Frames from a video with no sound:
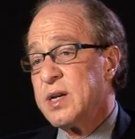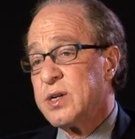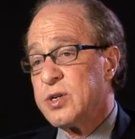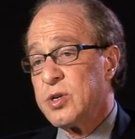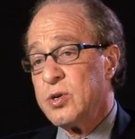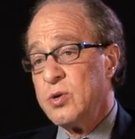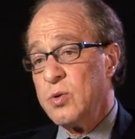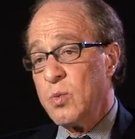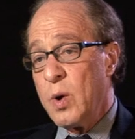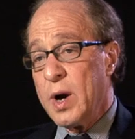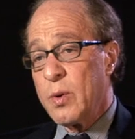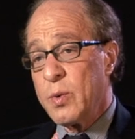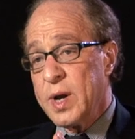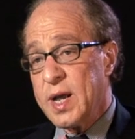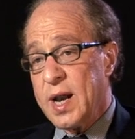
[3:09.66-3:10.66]
to
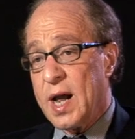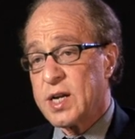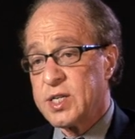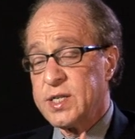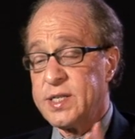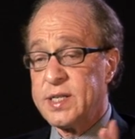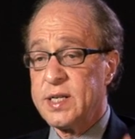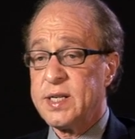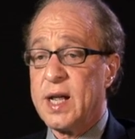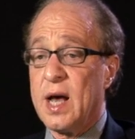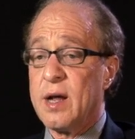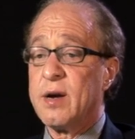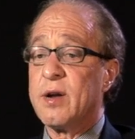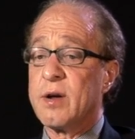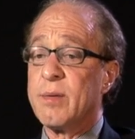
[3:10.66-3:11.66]
where we can actually sit
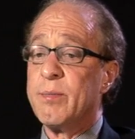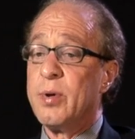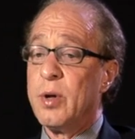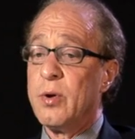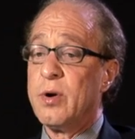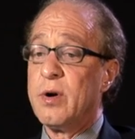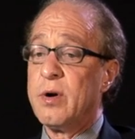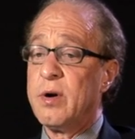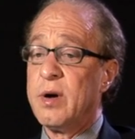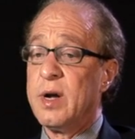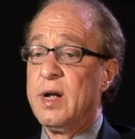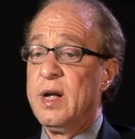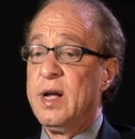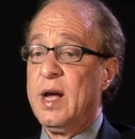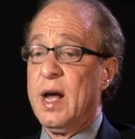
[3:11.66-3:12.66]
down at a computer
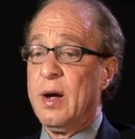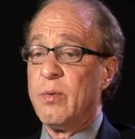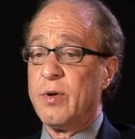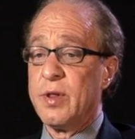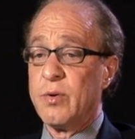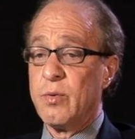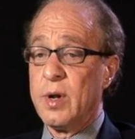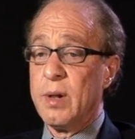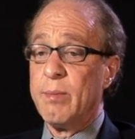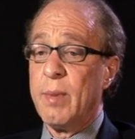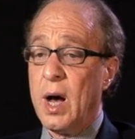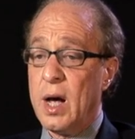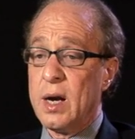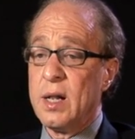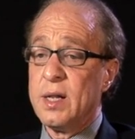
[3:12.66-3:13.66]
and with a real
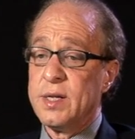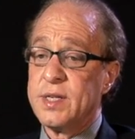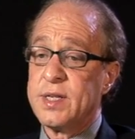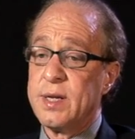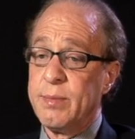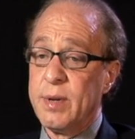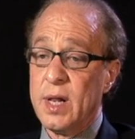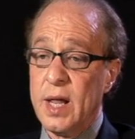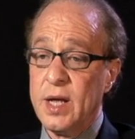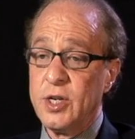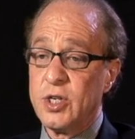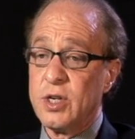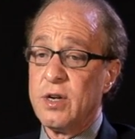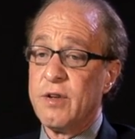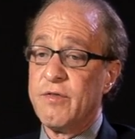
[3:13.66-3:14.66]
model and
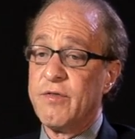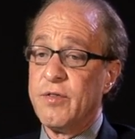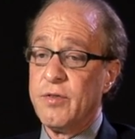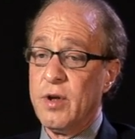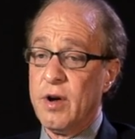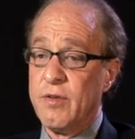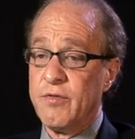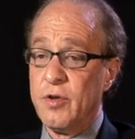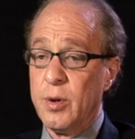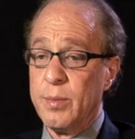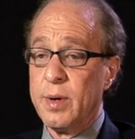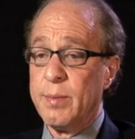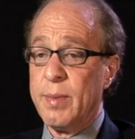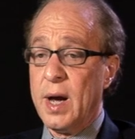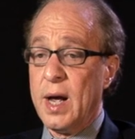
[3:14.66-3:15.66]
simulation of, of
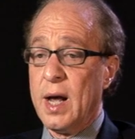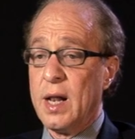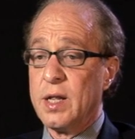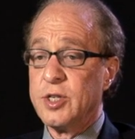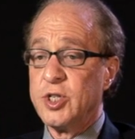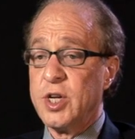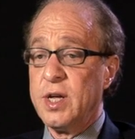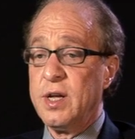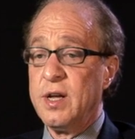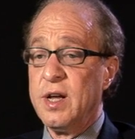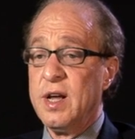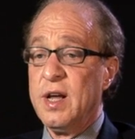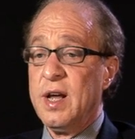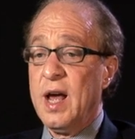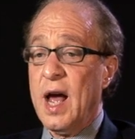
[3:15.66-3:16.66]
human biology,
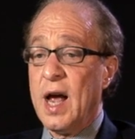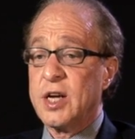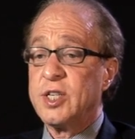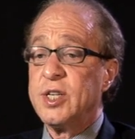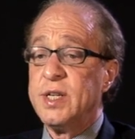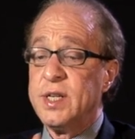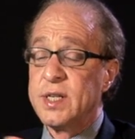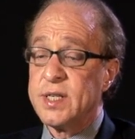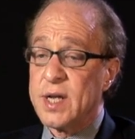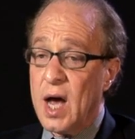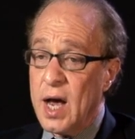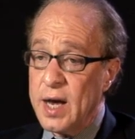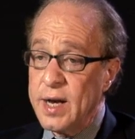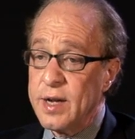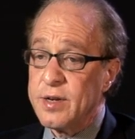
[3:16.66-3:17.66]
actually
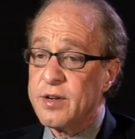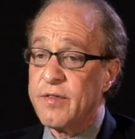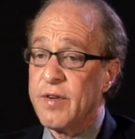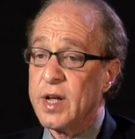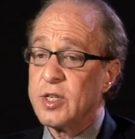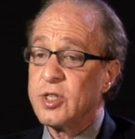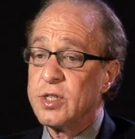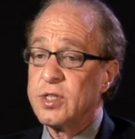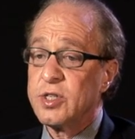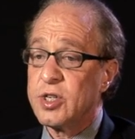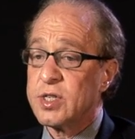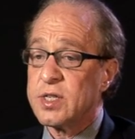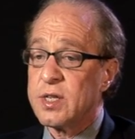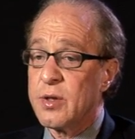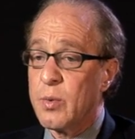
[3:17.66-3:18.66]
design interventions
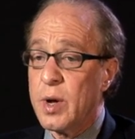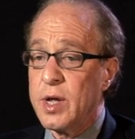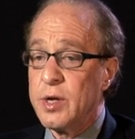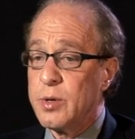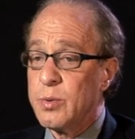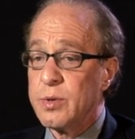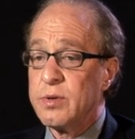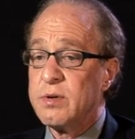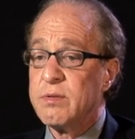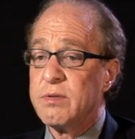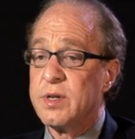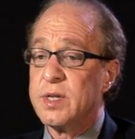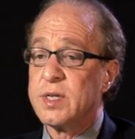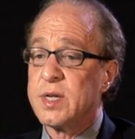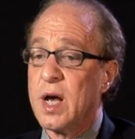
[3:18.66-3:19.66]
just the way you would
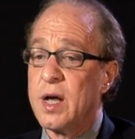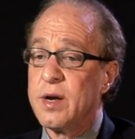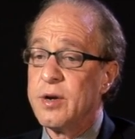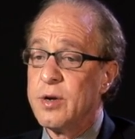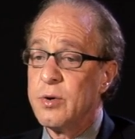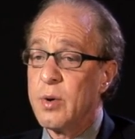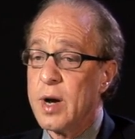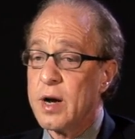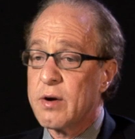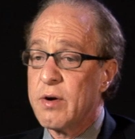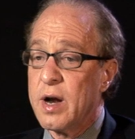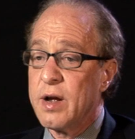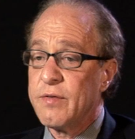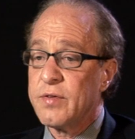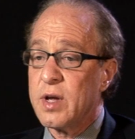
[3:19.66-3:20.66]
design a new
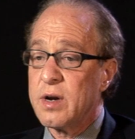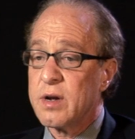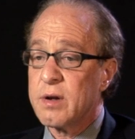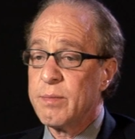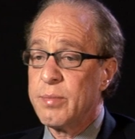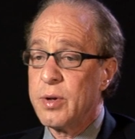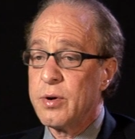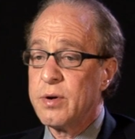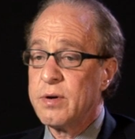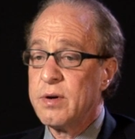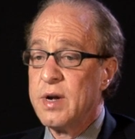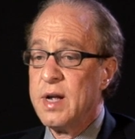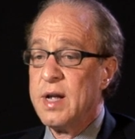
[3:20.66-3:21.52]
aircraft on a computer.